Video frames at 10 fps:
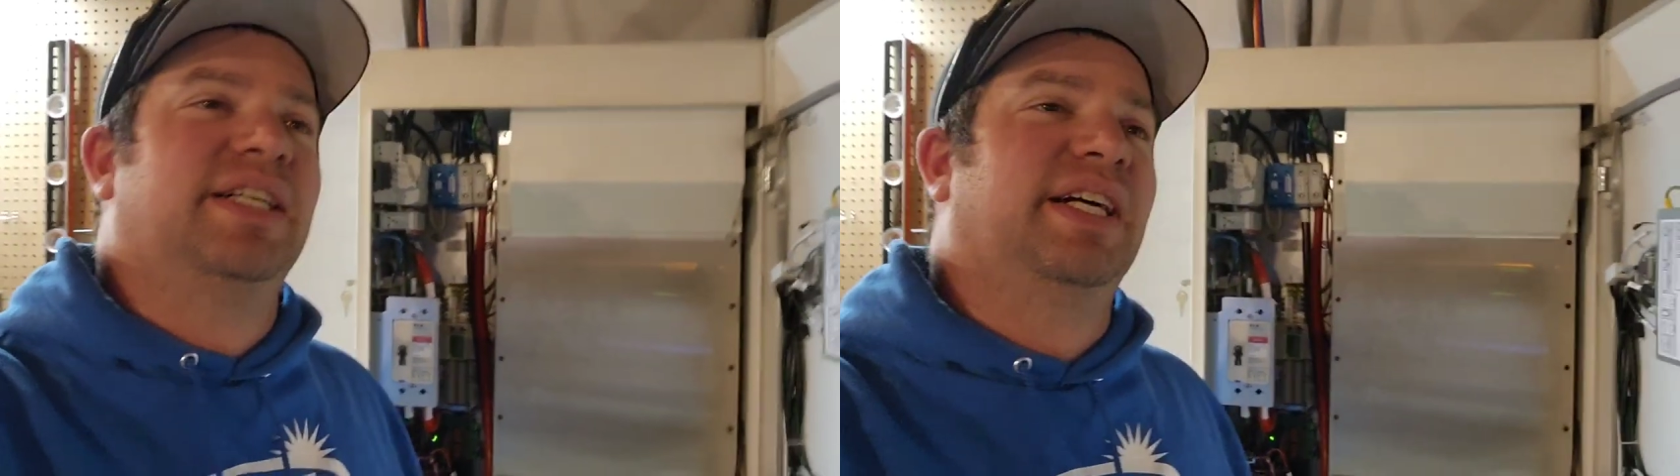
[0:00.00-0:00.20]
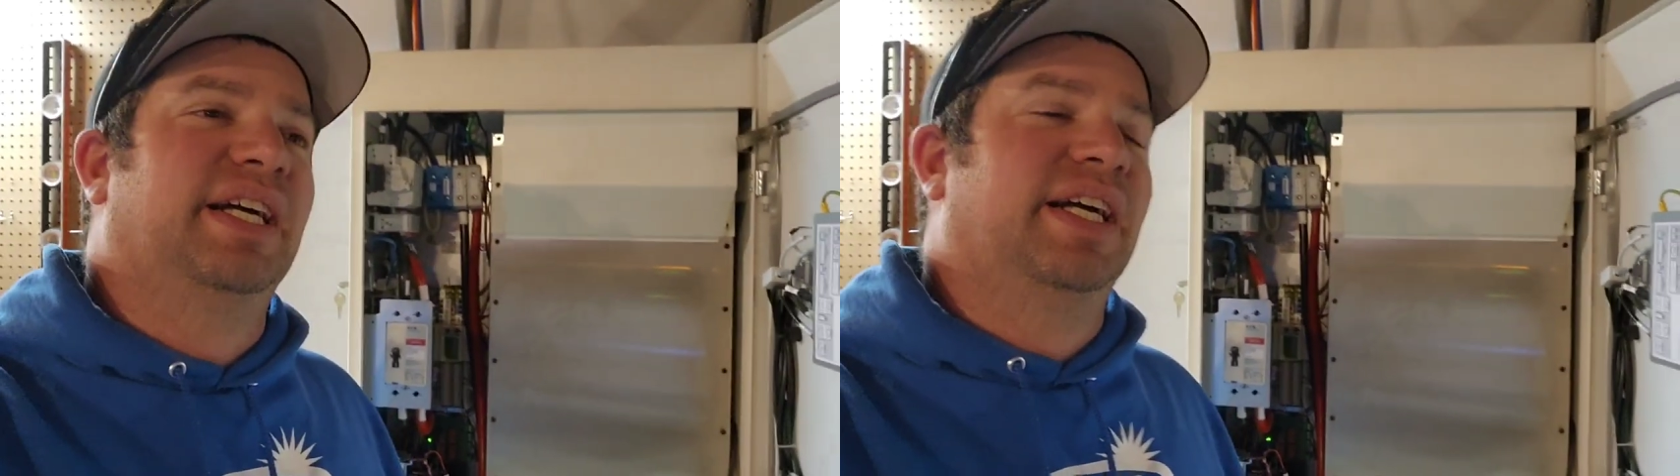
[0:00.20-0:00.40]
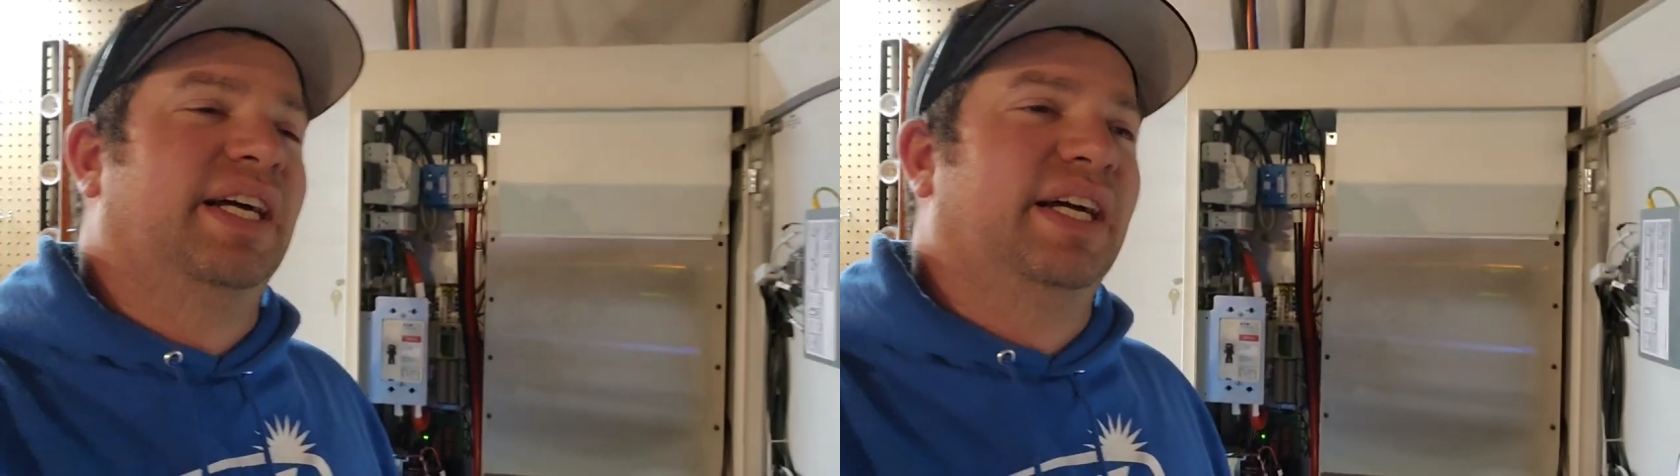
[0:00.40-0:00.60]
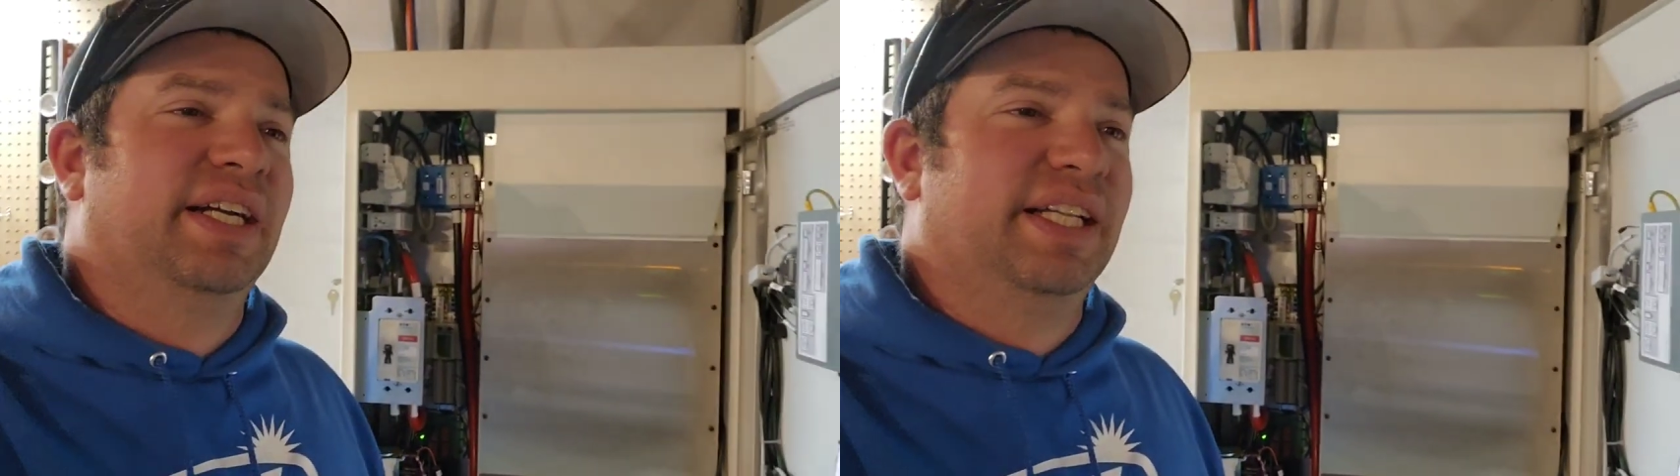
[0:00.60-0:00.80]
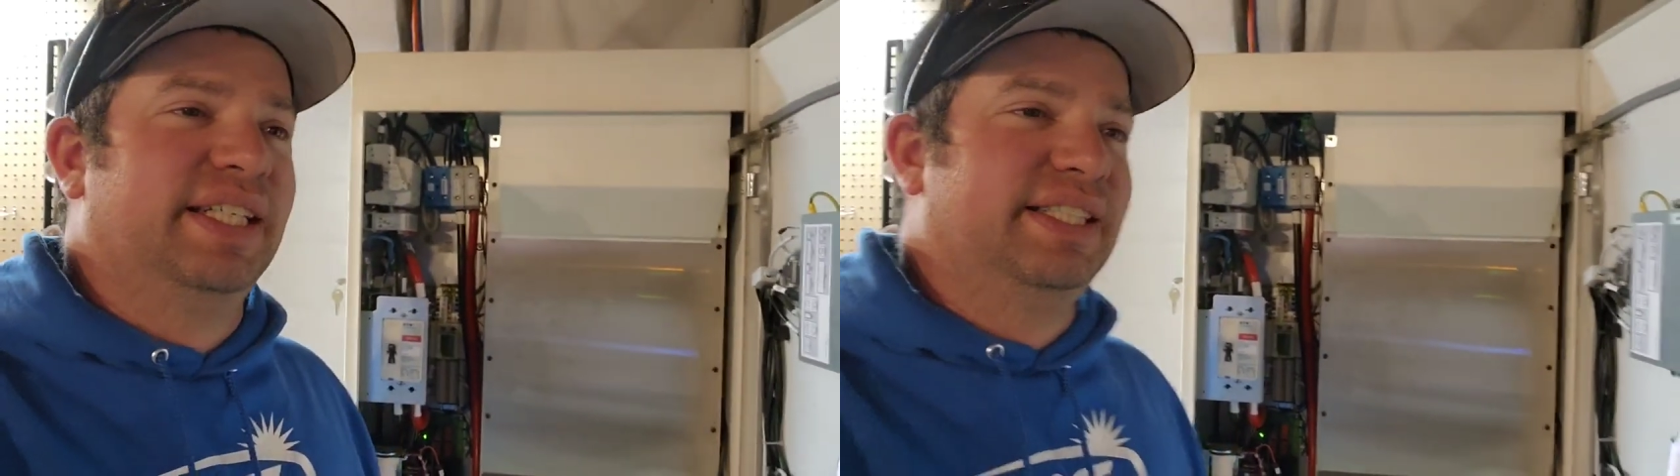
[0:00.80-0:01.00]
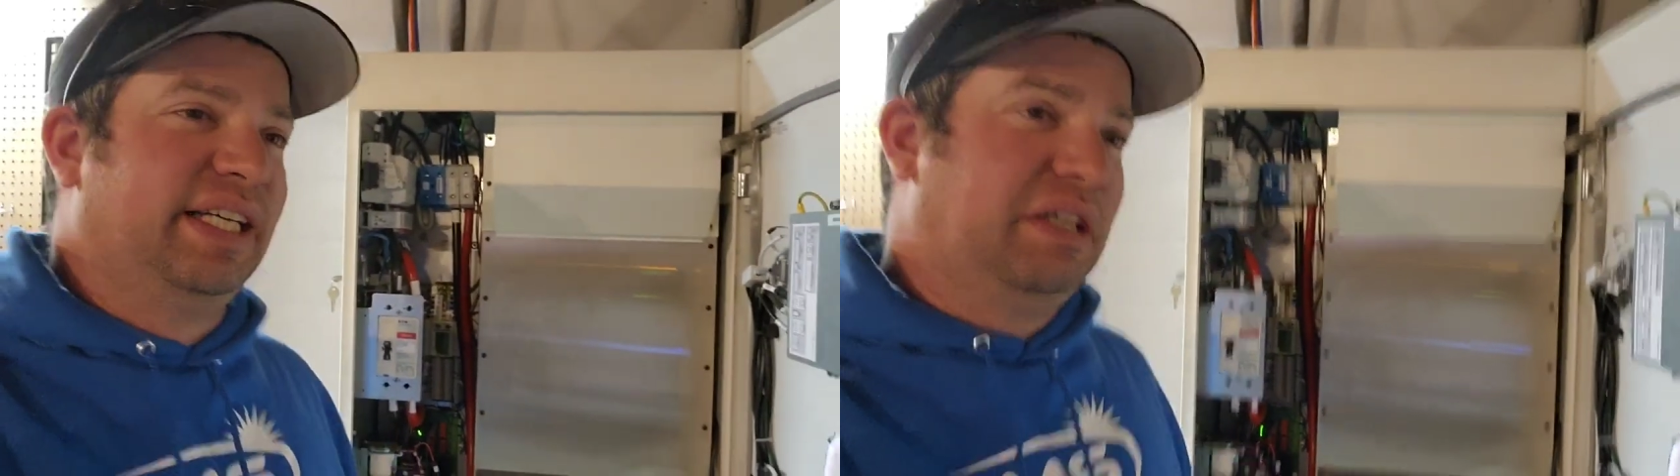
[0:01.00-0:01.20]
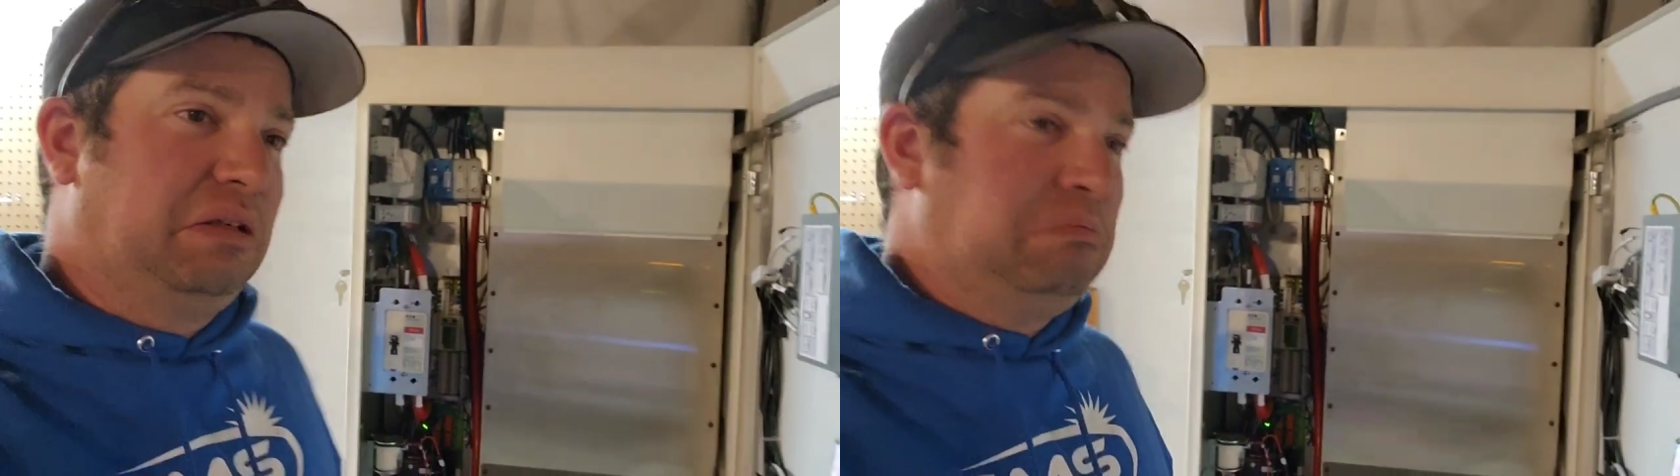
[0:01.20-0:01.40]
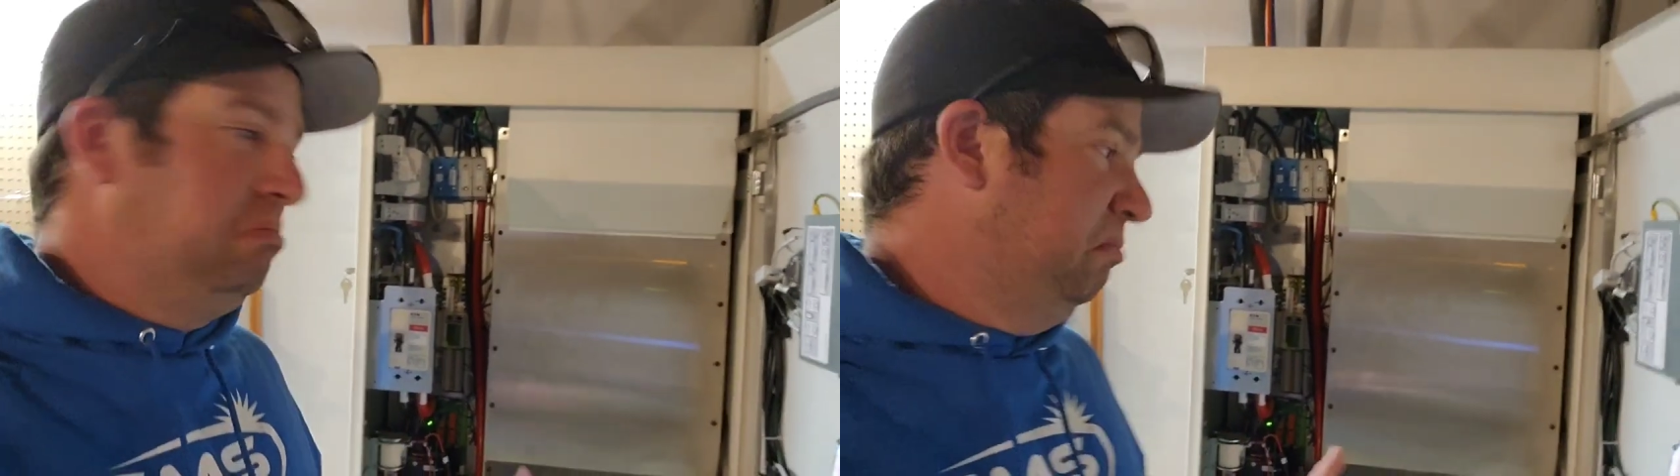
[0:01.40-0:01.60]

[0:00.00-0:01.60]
and they said, "Oh,